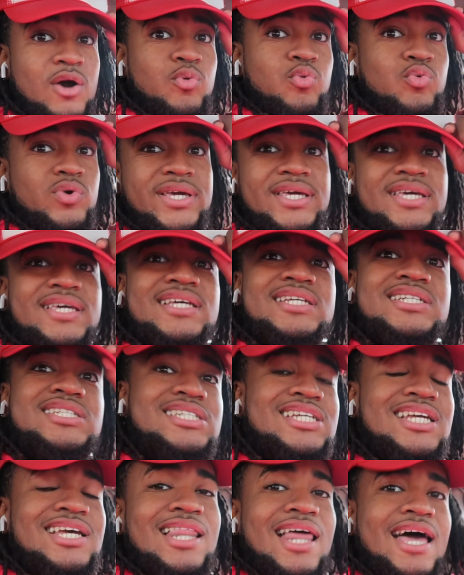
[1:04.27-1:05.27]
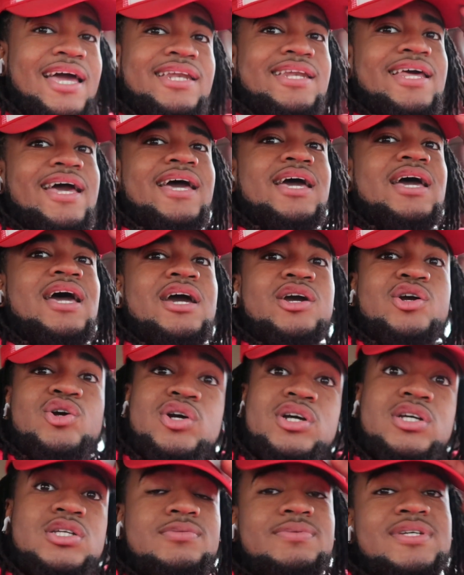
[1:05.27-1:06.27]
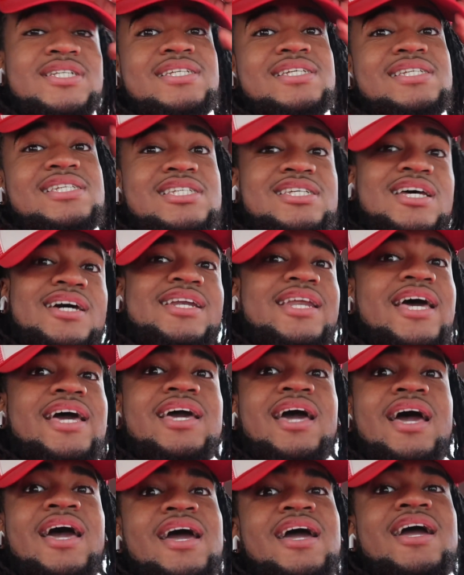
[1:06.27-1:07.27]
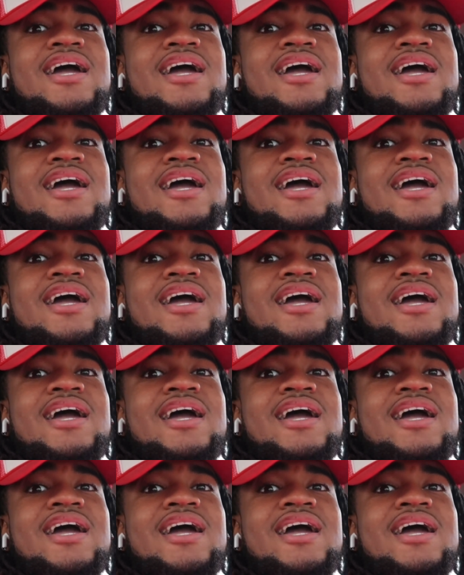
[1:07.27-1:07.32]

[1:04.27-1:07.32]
week and shit like that. Christmas is Sunday.